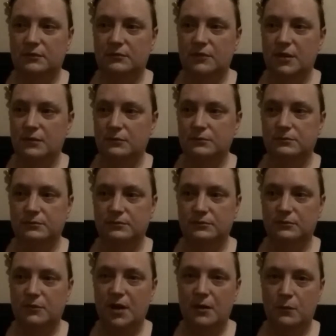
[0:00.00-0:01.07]

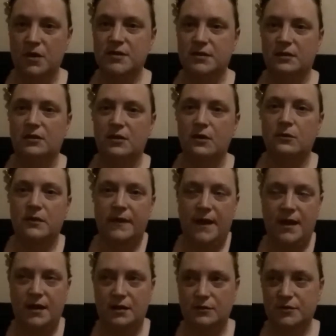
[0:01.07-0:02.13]
when I wasn't alone in the
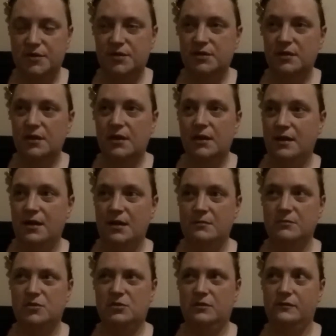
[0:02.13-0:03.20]
house,
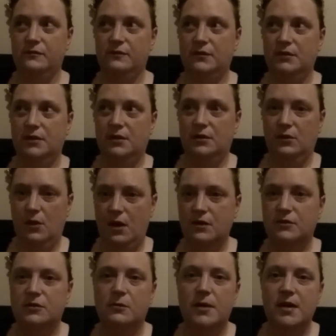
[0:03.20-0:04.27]
time sort of
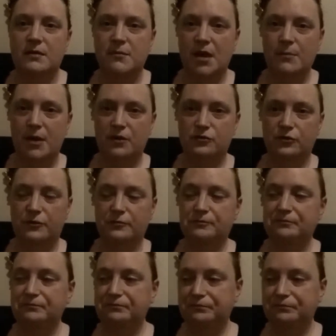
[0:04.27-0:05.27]
locked away in my bedroom.